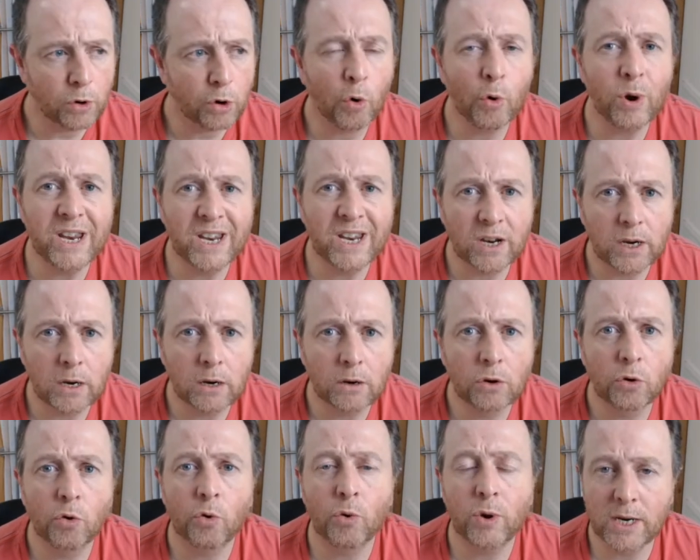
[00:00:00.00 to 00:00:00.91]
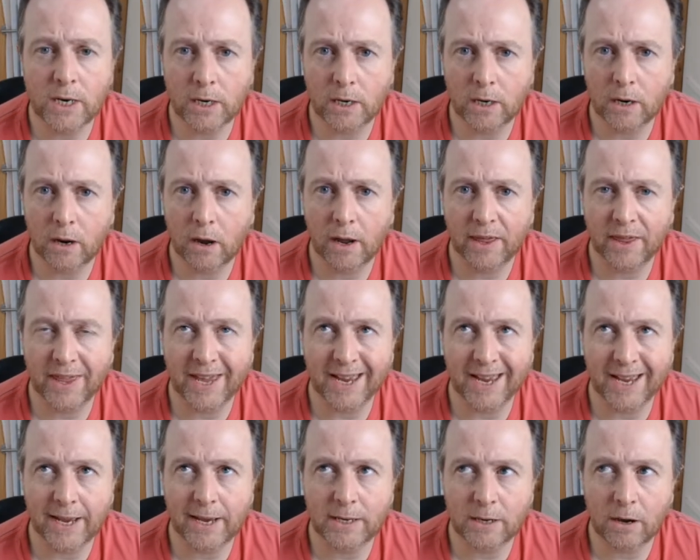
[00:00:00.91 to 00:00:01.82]
Croydon I
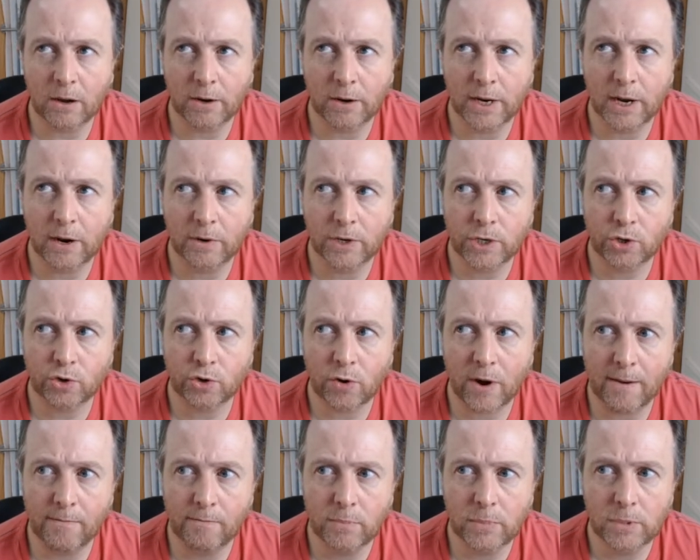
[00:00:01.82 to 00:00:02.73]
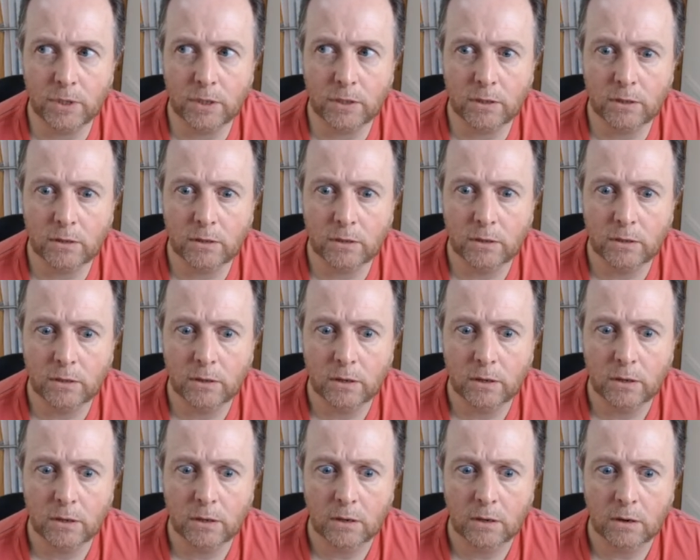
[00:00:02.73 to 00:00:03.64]
think is our nearest trams.
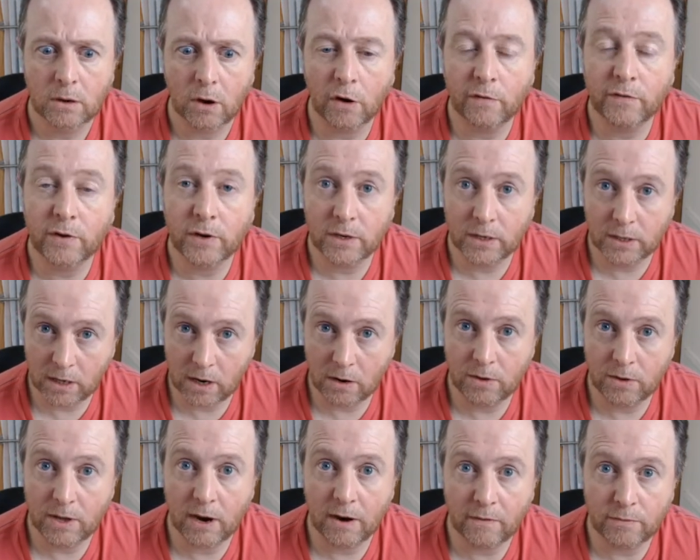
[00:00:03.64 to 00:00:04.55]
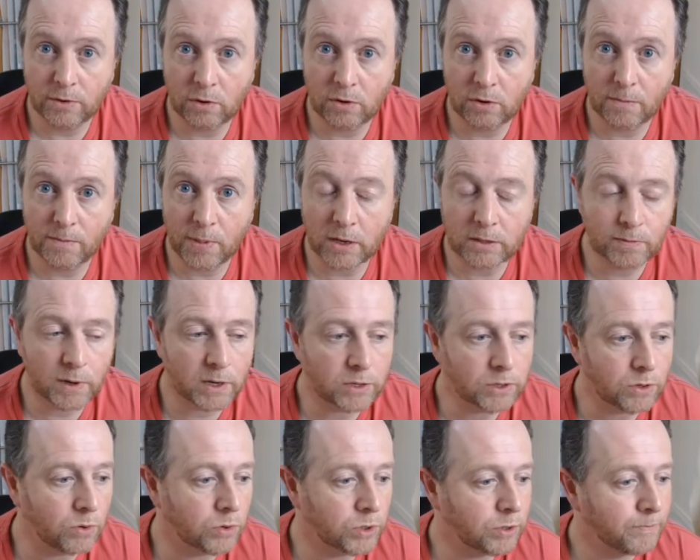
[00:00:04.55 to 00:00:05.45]
I often go there if I'm doing a Pass
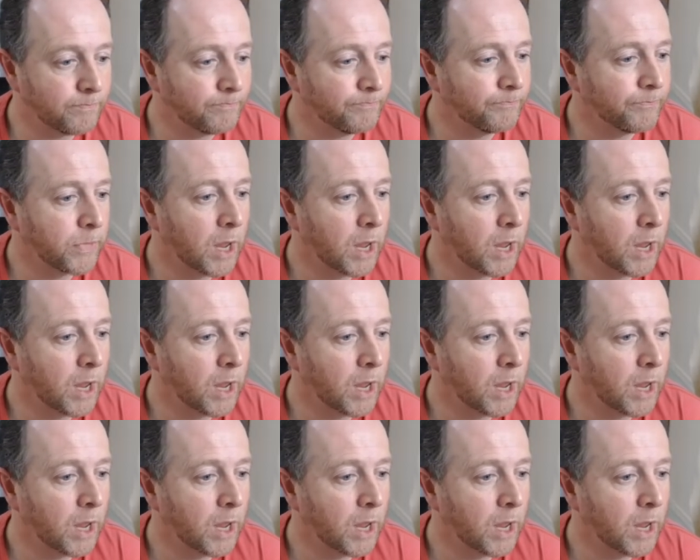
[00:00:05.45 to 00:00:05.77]
Plus course.